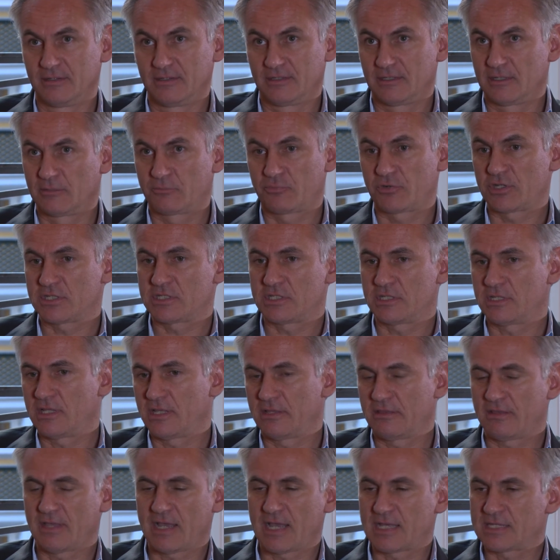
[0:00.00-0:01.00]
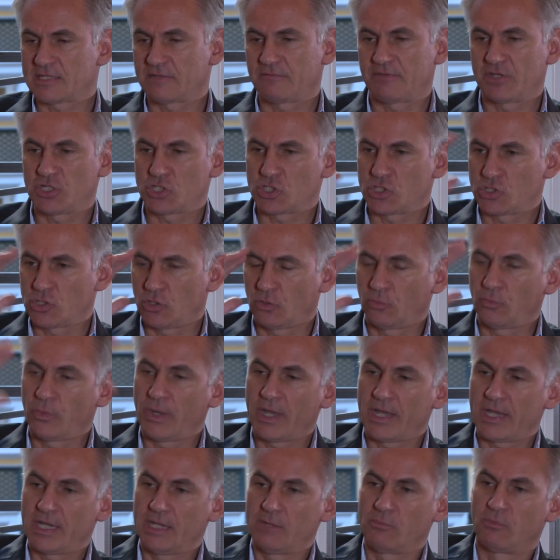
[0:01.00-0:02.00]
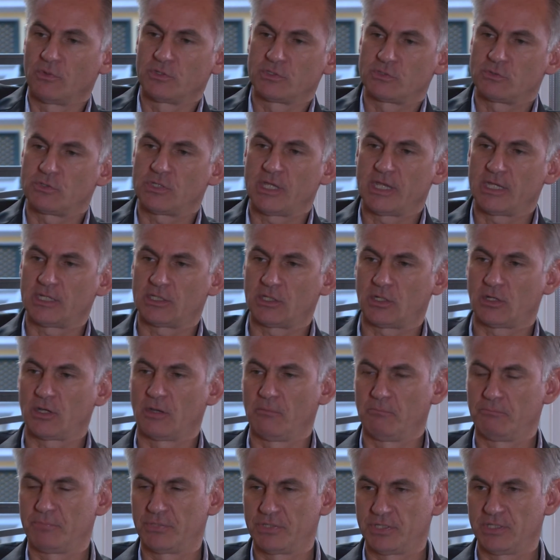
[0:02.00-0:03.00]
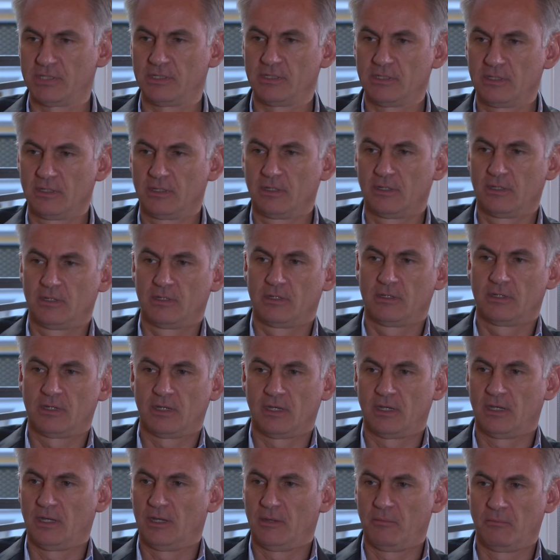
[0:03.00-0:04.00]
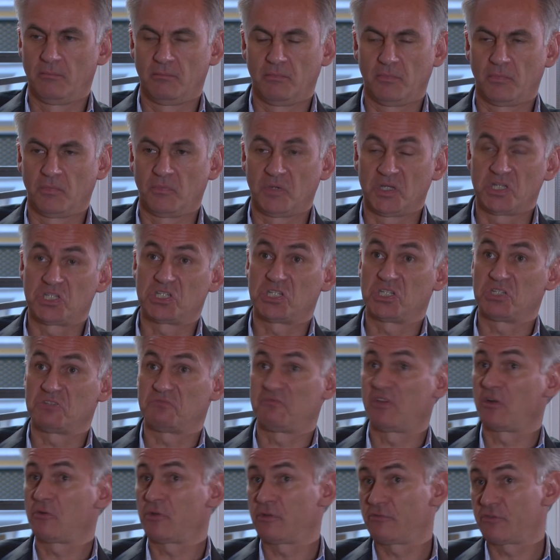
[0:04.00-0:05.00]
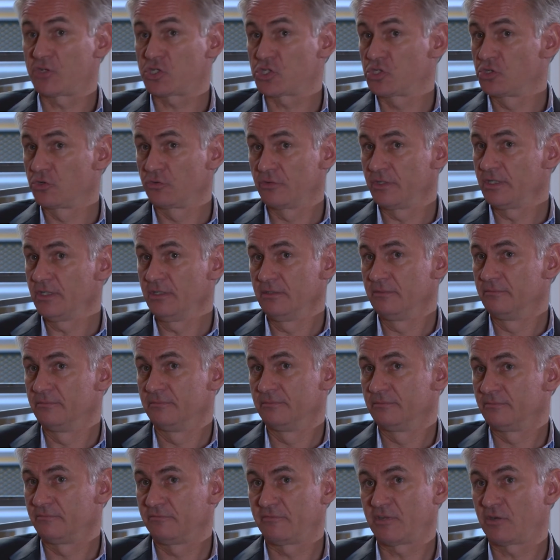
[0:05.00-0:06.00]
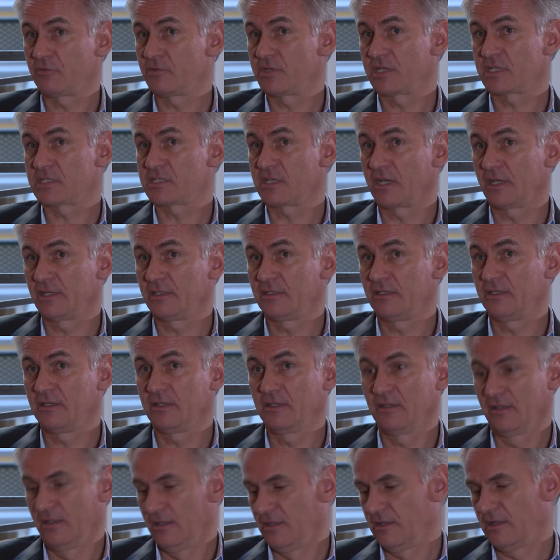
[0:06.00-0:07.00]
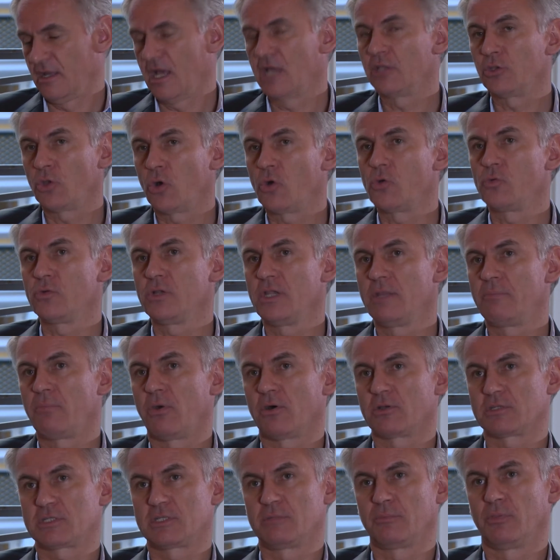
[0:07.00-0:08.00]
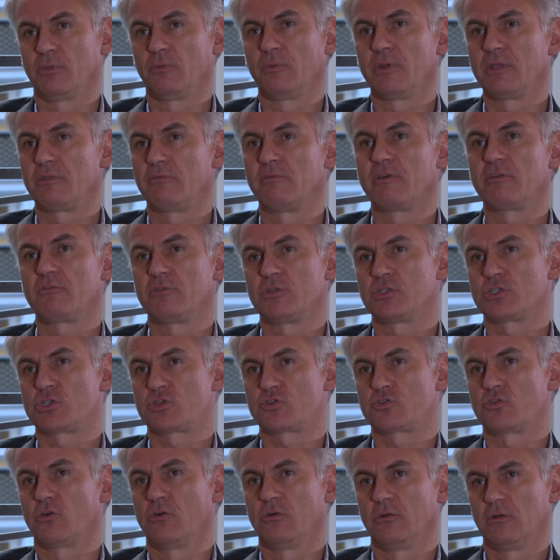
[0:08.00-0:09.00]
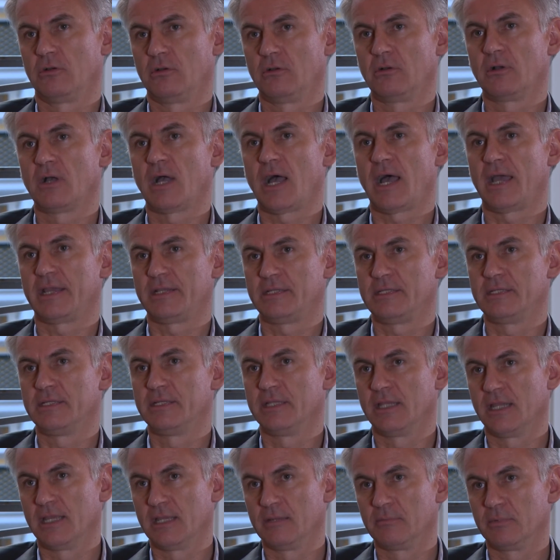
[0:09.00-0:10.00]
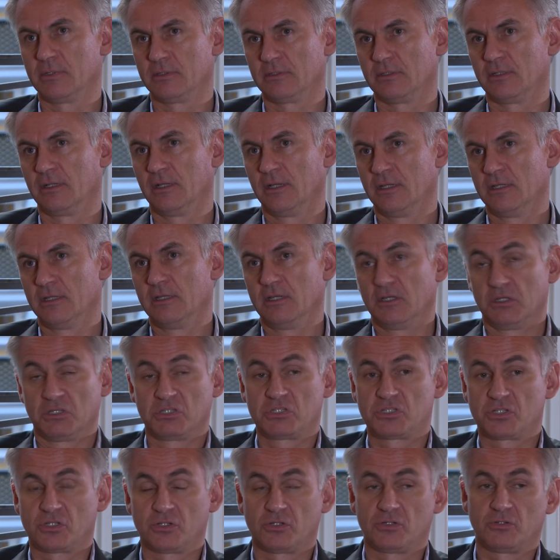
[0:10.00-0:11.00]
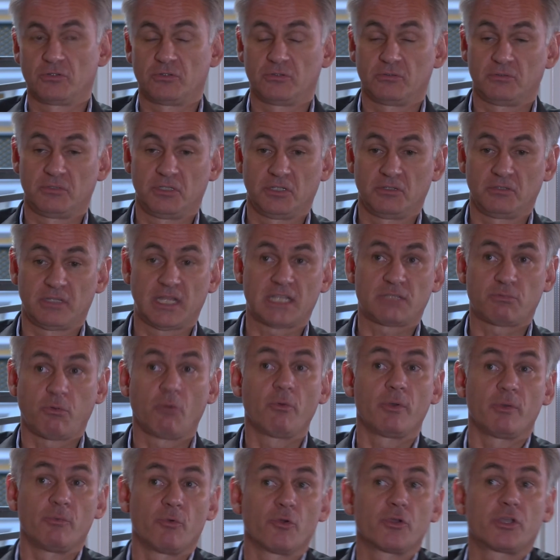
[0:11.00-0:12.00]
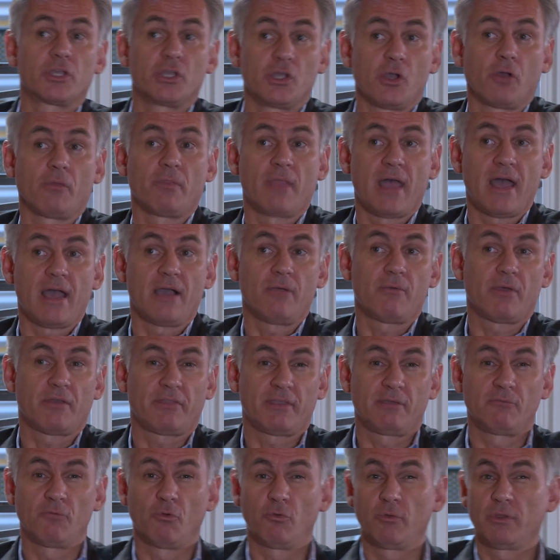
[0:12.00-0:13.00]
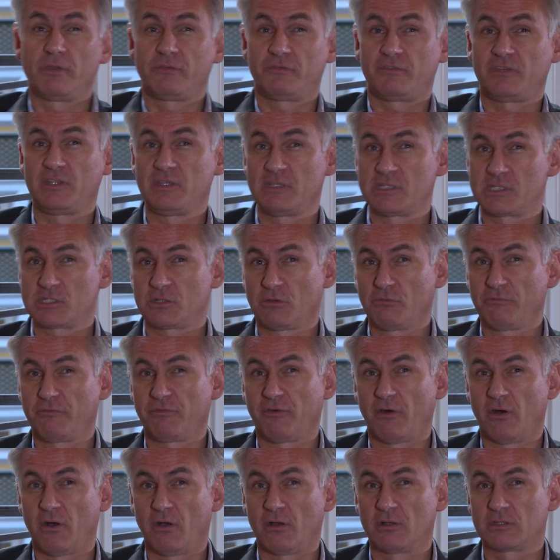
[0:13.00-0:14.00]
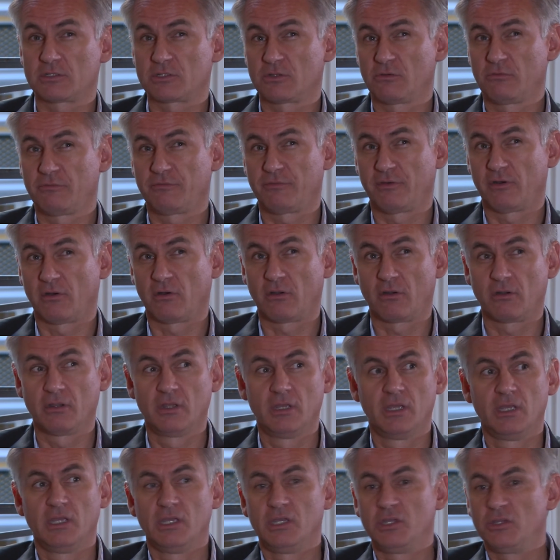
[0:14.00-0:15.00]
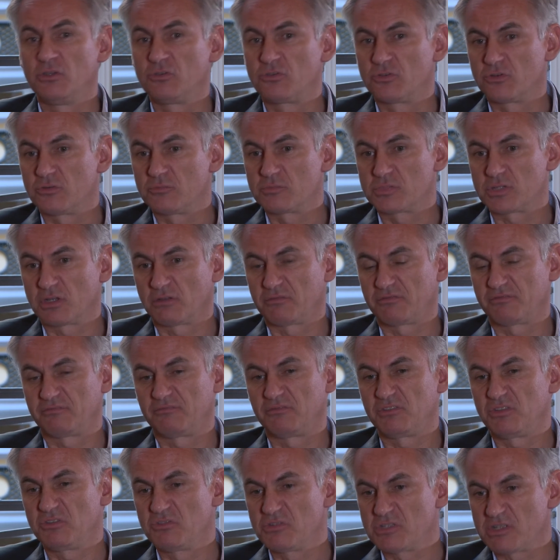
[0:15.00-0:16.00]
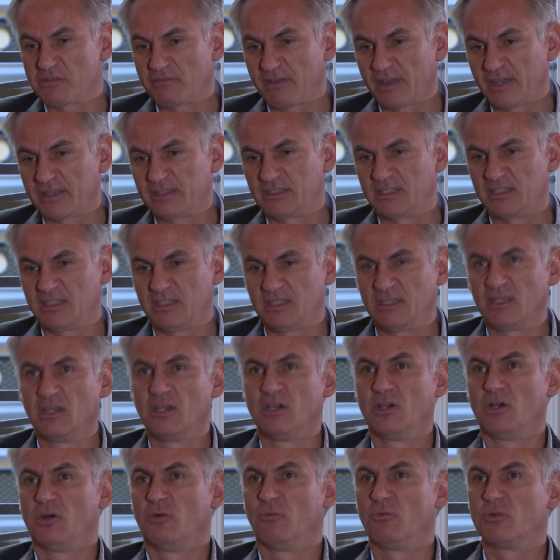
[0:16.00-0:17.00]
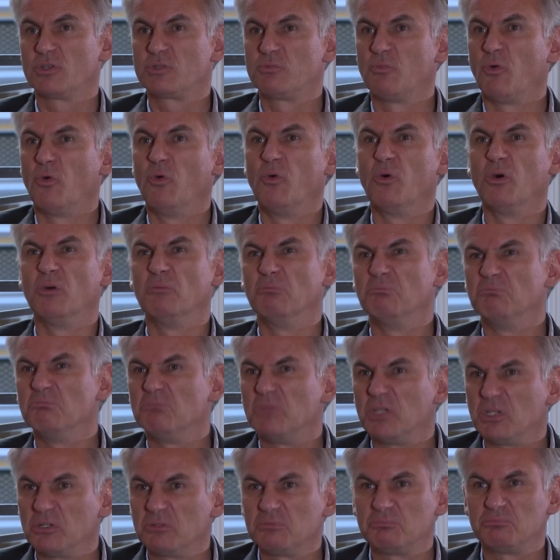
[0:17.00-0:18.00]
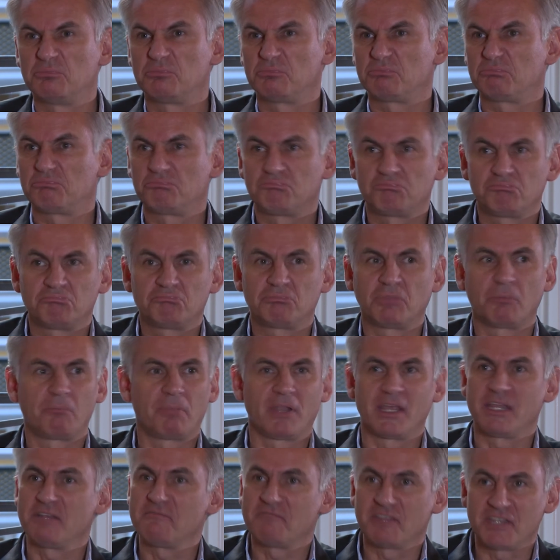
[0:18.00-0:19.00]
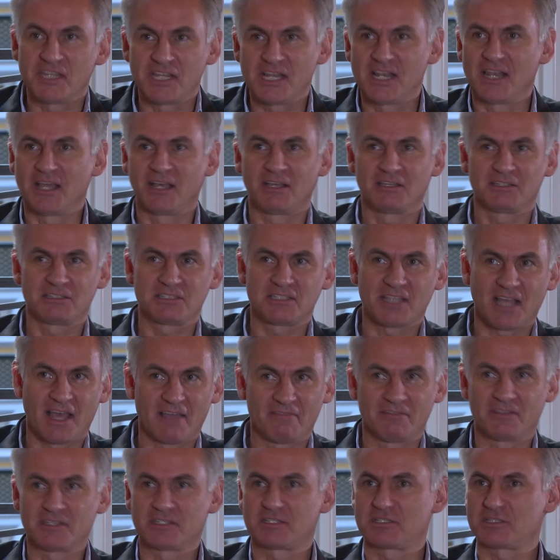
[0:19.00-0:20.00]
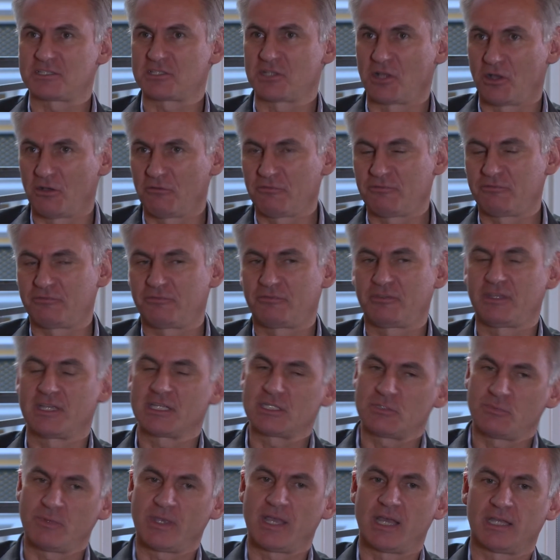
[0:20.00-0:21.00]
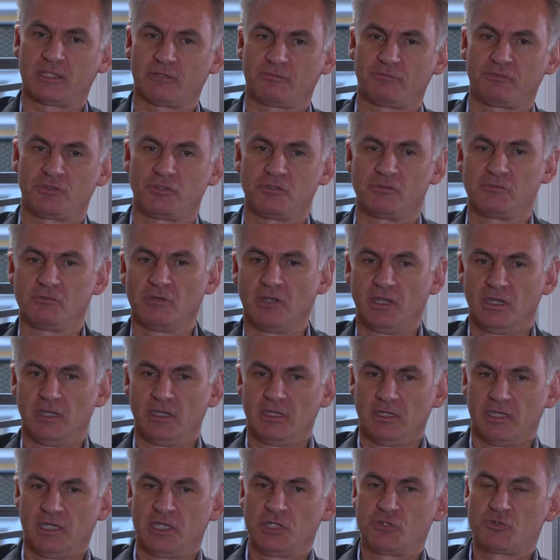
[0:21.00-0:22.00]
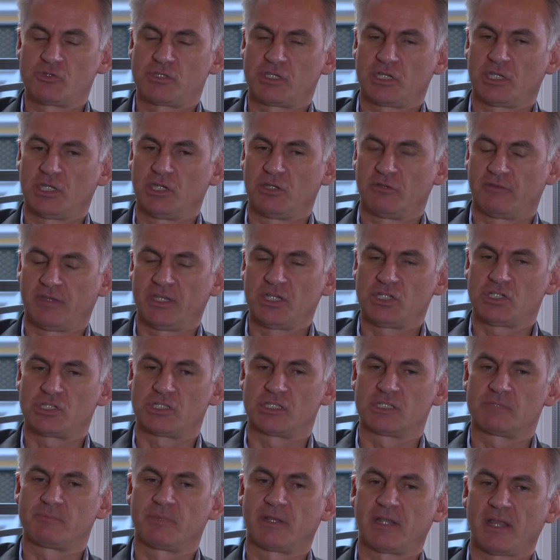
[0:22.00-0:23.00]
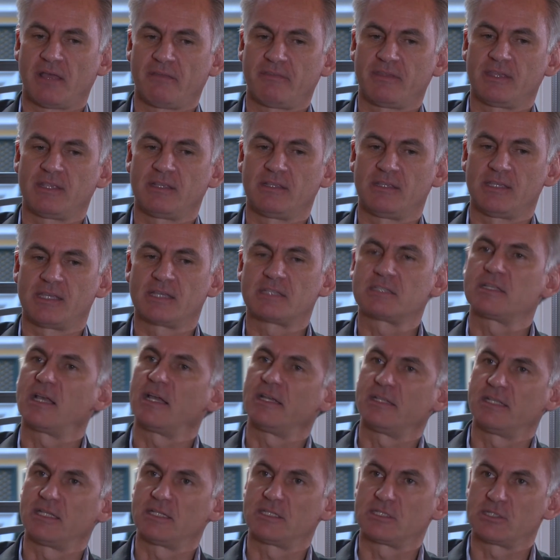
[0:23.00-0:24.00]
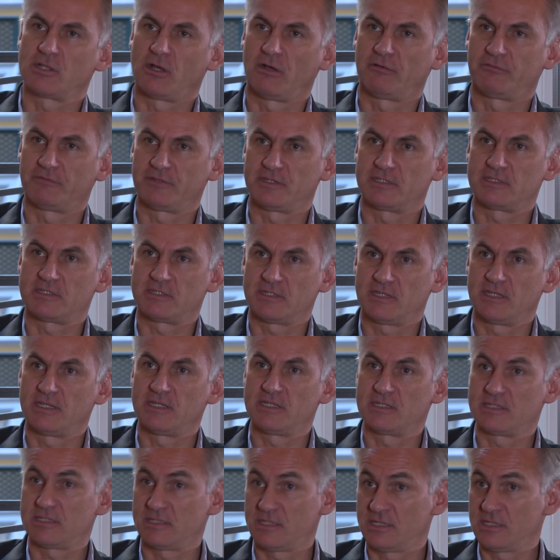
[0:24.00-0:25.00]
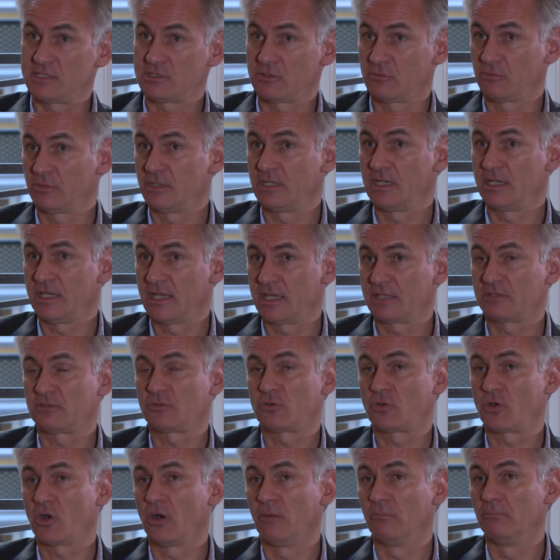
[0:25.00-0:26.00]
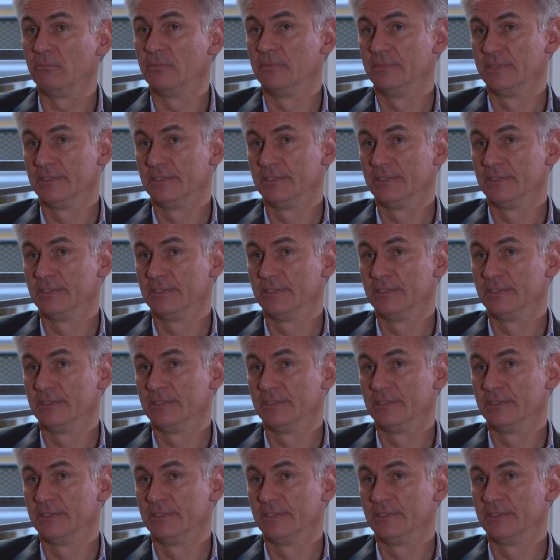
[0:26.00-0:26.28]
The president has a vision on where he wants to take the company, which is very visionary, very exciting, and only possible with very strong IT enabling. So, you know, that's what we're working on now. I think what we've seen so far in terms of use of IT was more, you know, the plain vanilla standard stuff. Yes, we had a few interesting innovations, but I think the exciting stuff is only yet to come.